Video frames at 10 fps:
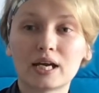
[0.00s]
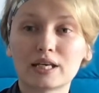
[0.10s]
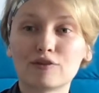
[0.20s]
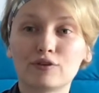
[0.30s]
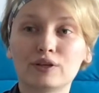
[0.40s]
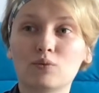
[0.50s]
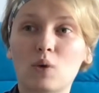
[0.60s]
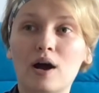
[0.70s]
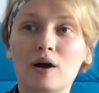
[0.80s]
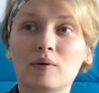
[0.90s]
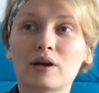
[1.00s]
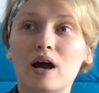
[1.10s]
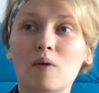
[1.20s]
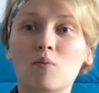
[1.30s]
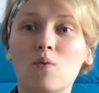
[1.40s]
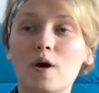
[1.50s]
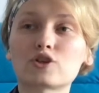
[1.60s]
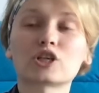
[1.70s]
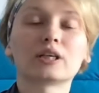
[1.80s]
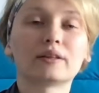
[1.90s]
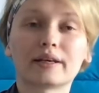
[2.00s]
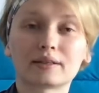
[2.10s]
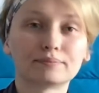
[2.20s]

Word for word: even when I'm watching like